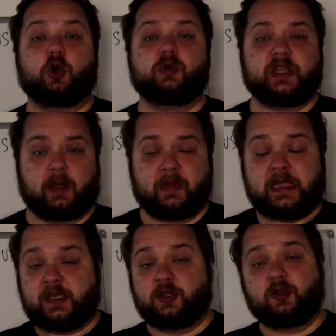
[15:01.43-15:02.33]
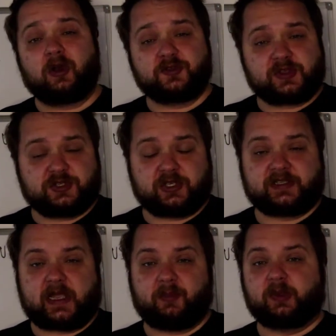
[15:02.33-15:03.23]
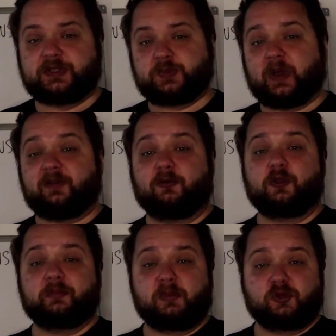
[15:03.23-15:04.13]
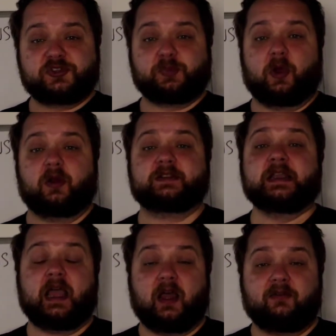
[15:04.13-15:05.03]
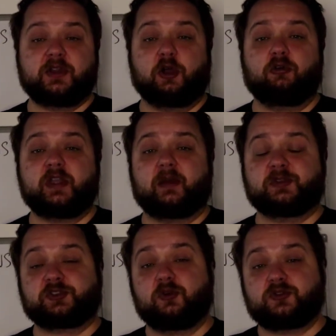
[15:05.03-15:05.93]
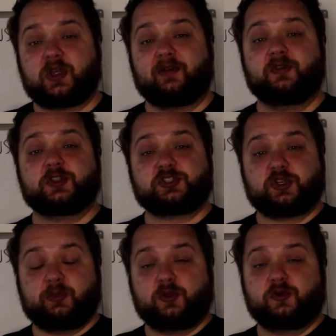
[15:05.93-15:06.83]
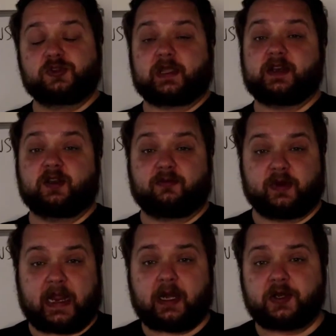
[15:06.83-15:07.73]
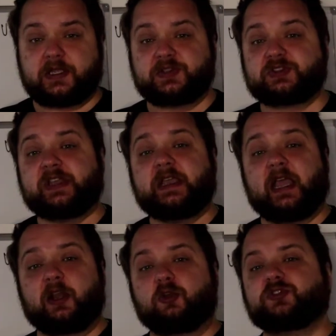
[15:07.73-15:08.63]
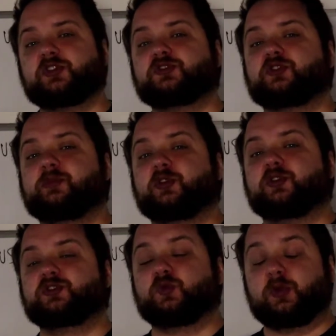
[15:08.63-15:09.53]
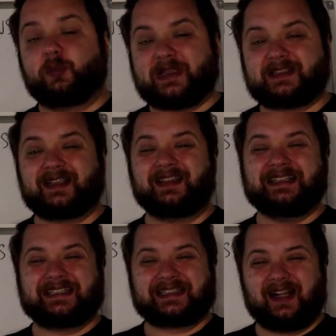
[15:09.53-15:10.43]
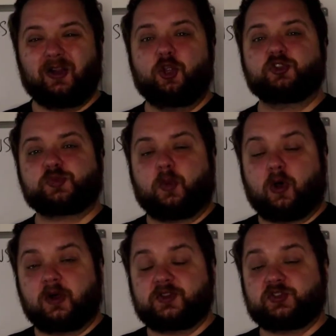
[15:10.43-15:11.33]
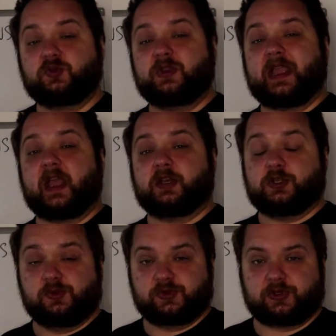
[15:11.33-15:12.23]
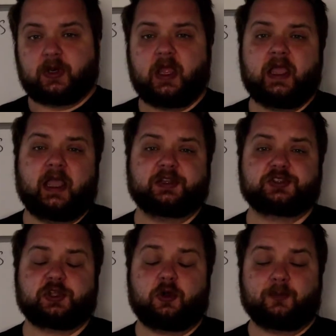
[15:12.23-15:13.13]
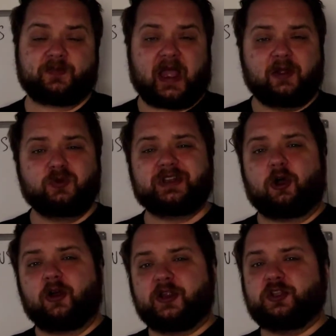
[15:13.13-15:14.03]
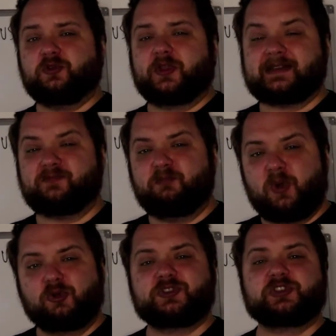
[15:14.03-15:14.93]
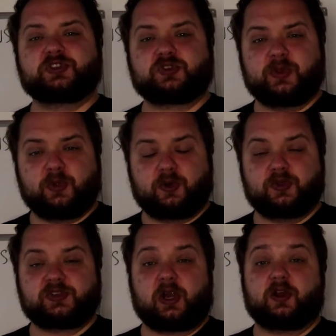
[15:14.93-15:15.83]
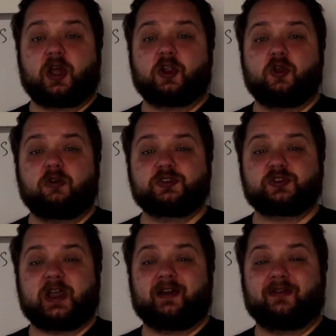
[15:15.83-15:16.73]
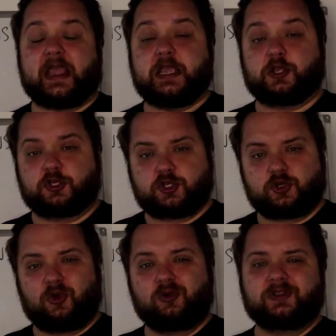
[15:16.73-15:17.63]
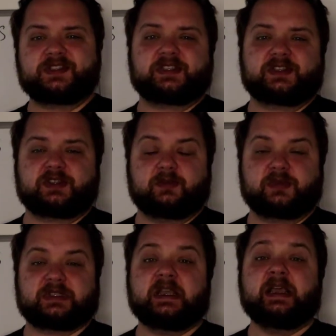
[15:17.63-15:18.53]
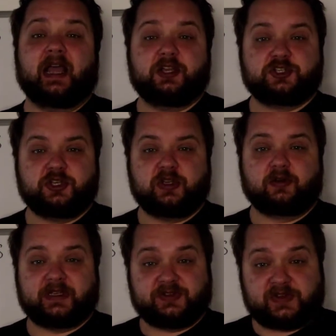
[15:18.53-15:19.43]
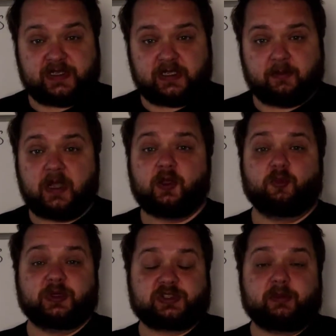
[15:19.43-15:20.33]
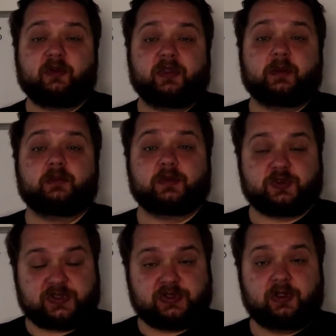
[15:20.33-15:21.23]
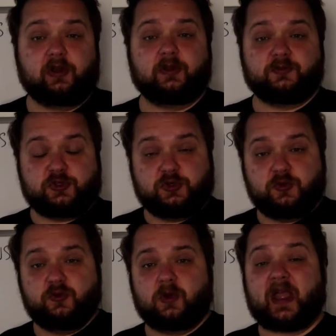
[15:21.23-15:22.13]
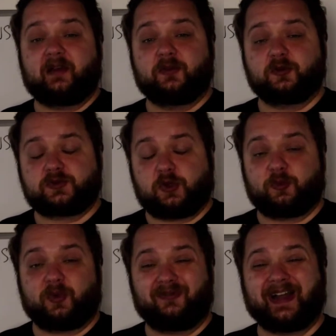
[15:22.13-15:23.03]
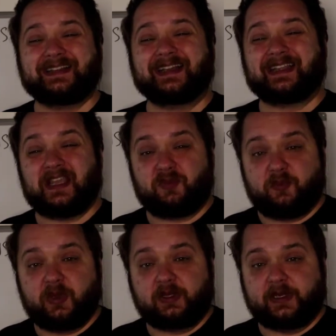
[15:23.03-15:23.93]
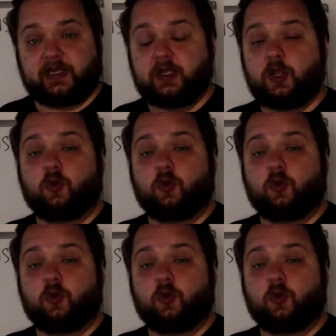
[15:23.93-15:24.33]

an OEM. There are such examples, but for the most part, every OEM is going to have distributors in different areas, and those distributors will basically sell those parts to the end user. And so I would argue most distributors are not going to have a control systems engineering team, but some of them still do have those or provide that capability,